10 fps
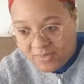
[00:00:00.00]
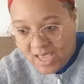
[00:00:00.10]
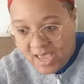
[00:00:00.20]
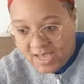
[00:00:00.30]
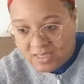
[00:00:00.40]

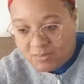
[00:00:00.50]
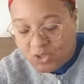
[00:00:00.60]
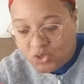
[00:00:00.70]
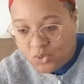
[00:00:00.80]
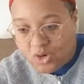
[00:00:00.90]
has a
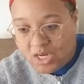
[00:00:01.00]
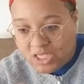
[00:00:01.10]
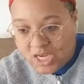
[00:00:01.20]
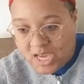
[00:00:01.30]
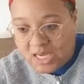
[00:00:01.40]
majority
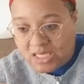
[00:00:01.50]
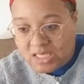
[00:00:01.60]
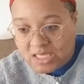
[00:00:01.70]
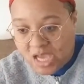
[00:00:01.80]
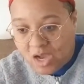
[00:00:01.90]
Chinese
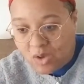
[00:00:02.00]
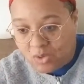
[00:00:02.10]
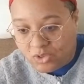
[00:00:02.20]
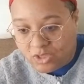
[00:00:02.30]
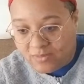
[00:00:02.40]

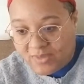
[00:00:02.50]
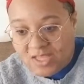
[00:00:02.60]
stockholder,